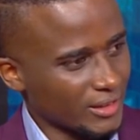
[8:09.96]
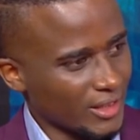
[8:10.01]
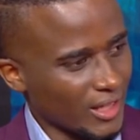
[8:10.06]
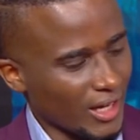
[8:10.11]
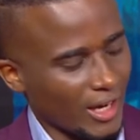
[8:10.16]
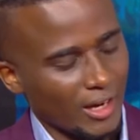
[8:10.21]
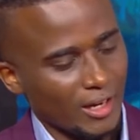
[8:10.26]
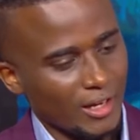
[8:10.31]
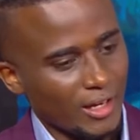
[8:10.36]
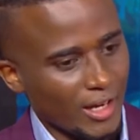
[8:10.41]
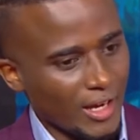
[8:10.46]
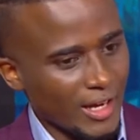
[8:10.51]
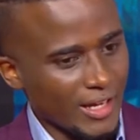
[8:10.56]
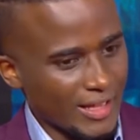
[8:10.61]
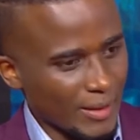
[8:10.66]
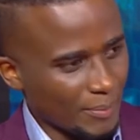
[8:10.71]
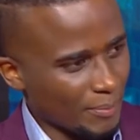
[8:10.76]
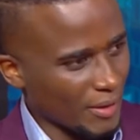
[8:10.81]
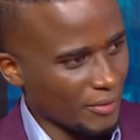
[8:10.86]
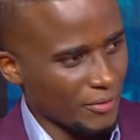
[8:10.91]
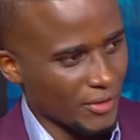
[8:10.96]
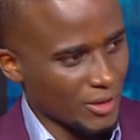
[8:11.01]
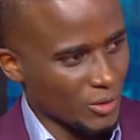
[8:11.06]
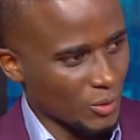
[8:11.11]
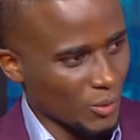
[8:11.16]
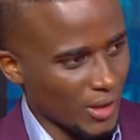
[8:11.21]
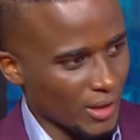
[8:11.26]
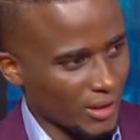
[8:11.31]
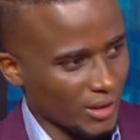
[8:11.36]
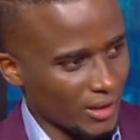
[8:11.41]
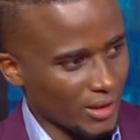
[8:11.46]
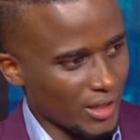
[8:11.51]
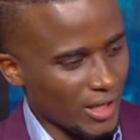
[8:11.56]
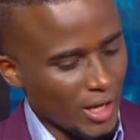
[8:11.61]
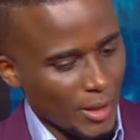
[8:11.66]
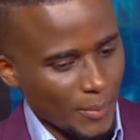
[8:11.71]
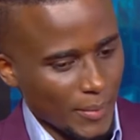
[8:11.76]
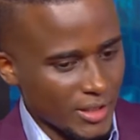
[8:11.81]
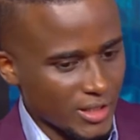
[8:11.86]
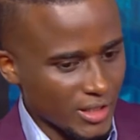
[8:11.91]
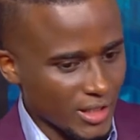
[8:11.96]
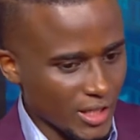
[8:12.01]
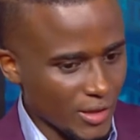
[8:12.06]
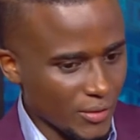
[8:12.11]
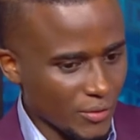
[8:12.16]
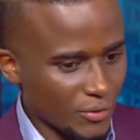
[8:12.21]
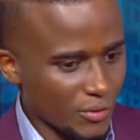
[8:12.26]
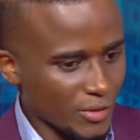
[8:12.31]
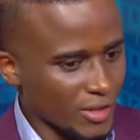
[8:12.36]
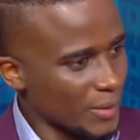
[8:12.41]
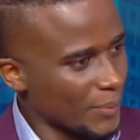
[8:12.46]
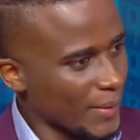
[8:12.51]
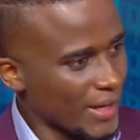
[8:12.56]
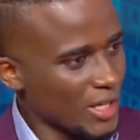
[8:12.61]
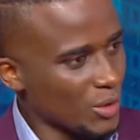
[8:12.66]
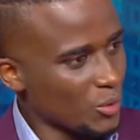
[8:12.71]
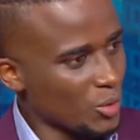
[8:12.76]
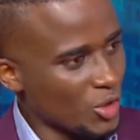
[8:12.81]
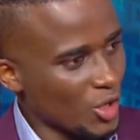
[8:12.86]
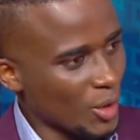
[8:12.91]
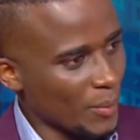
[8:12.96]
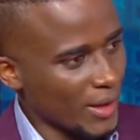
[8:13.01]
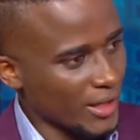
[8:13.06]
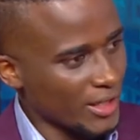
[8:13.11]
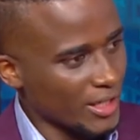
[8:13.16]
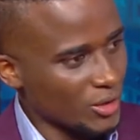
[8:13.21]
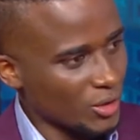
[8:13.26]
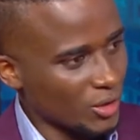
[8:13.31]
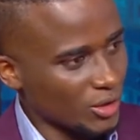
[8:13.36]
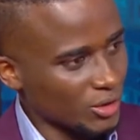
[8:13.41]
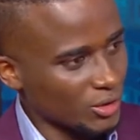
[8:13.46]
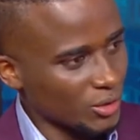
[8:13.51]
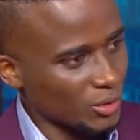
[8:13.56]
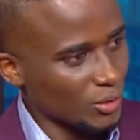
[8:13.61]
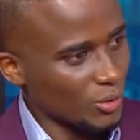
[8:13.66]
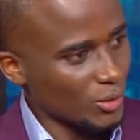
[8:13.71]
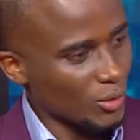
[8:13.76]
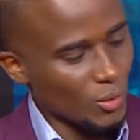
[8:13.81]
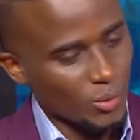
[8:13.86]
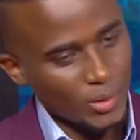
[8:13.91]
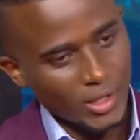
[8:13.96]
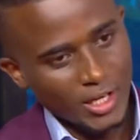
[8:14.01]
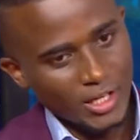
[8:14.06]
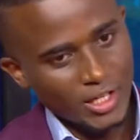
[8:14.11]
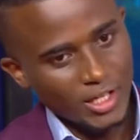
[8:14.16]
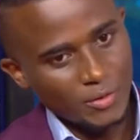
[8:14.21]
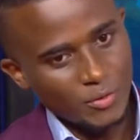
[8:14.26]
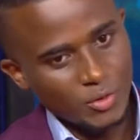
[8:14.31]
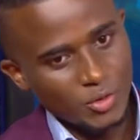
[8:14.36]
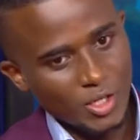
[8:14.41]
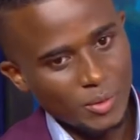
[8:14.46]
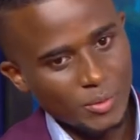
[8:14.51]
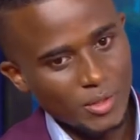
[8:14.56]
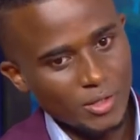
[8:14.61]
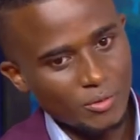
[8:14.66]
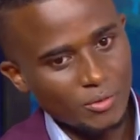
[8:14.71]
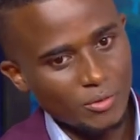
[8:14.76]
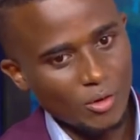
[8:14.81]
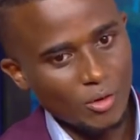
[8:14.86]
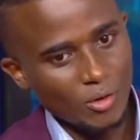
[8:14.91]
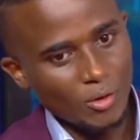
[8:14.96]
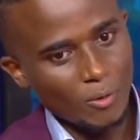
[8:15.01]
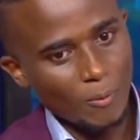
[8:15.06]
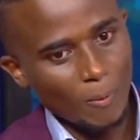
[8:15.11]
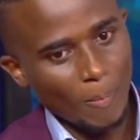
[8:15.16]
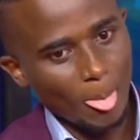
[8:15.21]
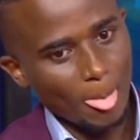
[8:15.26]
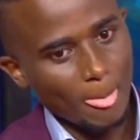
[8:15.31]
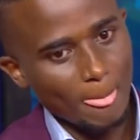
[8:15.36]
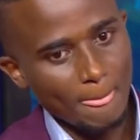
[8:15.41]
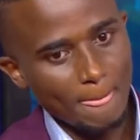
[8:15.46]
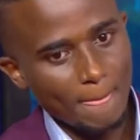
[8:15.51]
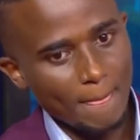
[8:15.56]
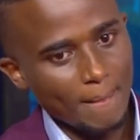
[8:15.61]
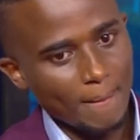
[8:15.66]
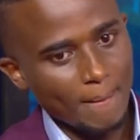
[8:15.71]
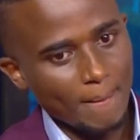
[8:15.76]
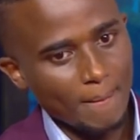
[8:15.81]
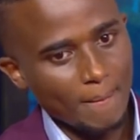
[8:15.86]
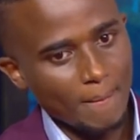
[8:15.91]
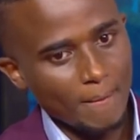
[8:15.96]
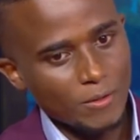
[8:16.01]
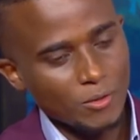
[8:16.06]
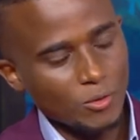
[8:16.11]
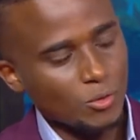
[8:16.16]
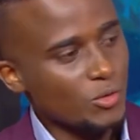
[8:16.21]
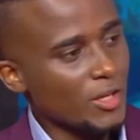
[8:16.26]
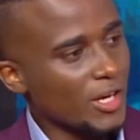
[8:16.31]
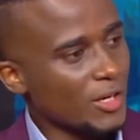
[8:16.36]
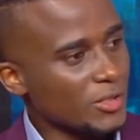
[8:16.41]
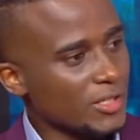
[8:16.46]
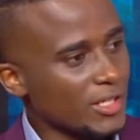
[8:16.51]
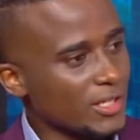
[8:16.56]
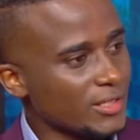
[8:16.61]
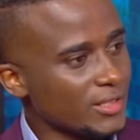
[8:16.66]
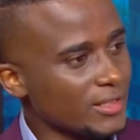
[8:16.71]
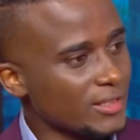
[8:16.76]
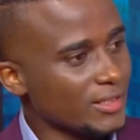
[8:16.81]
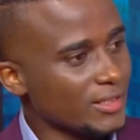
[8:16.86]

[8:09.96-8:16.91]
Yeah, the perfect one. But if, depending with your budget also, we can give you something for 2,000,